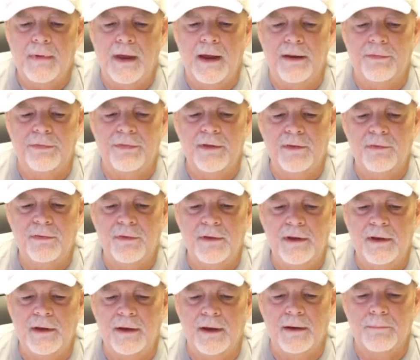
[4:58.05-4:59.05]
I think
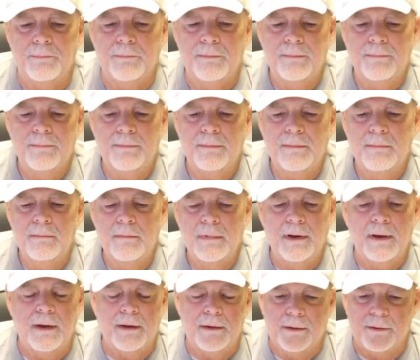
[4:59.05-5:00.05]
the
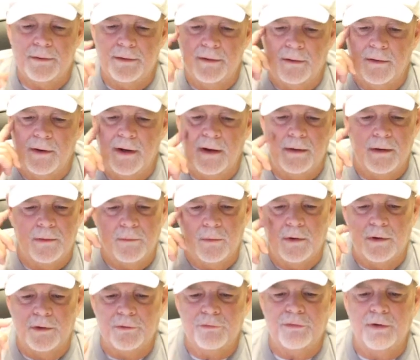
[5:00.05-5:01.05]
you know, I don't
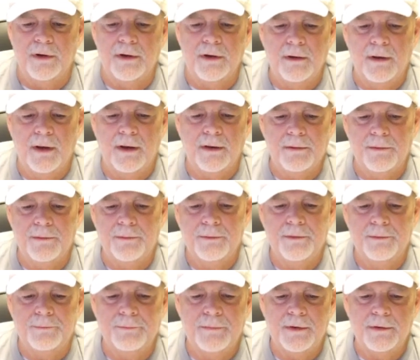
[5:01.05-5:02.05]
want to say,
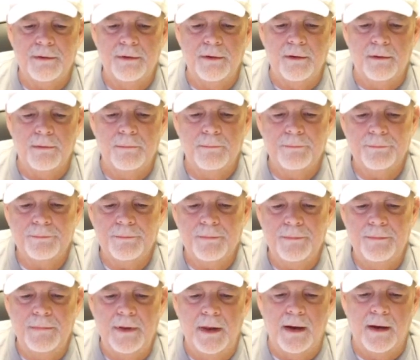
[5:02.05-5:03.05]
you know,
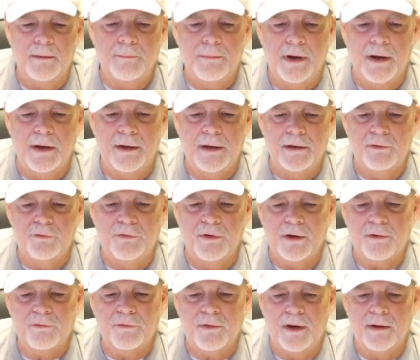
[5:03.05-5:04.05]
yeah, I'd buy an
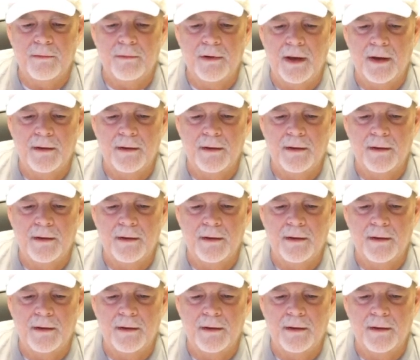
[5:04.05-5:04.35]
HX.